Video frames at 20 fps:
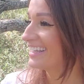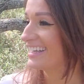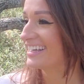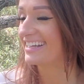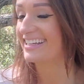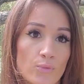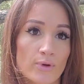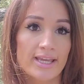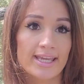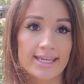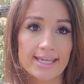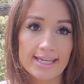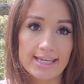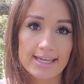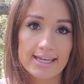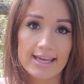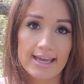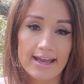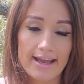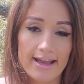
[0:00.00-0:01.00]

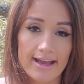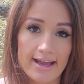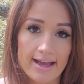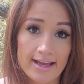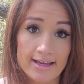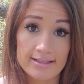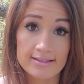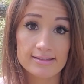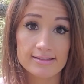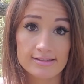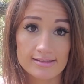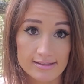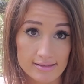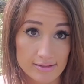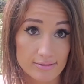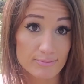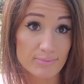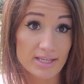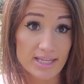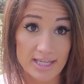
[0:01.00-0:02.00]
We as
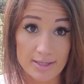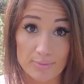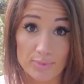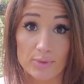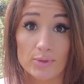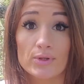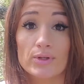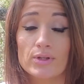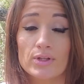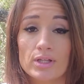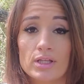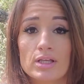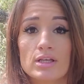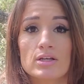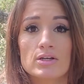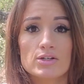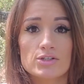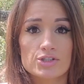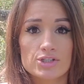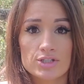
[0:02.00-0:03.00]
people
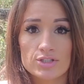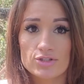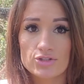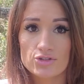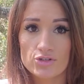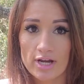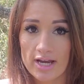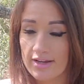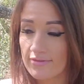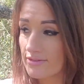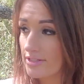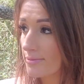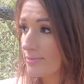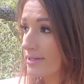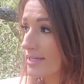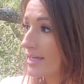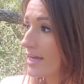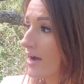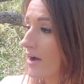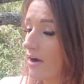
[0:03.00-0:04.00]
should strive to
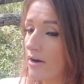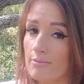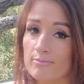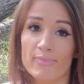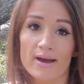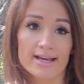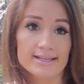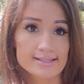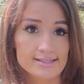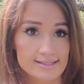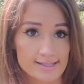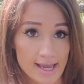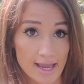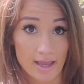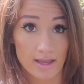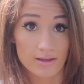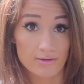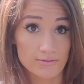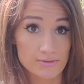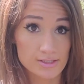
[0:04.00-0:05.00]
be our best
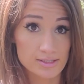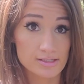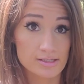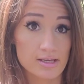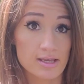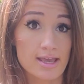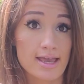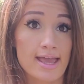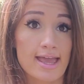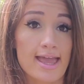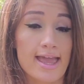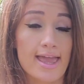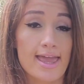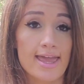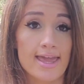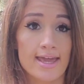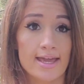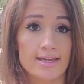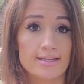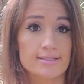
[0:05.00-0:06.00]
selves
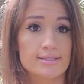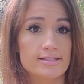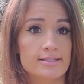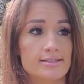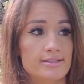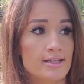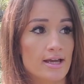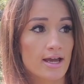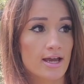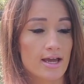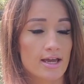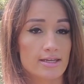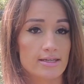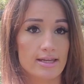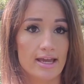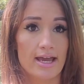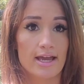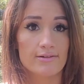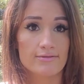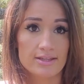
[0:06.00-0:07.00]
and not
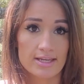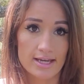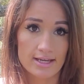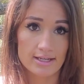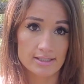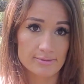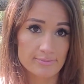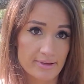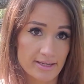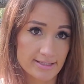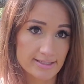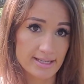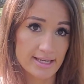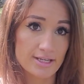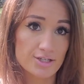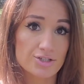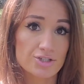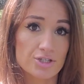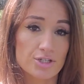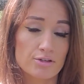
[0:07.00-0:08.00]
have the
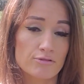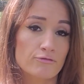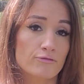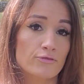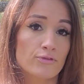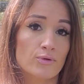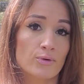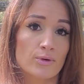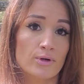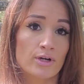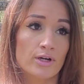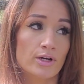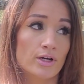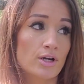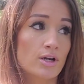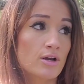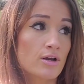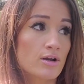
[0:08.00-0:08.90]
expectation for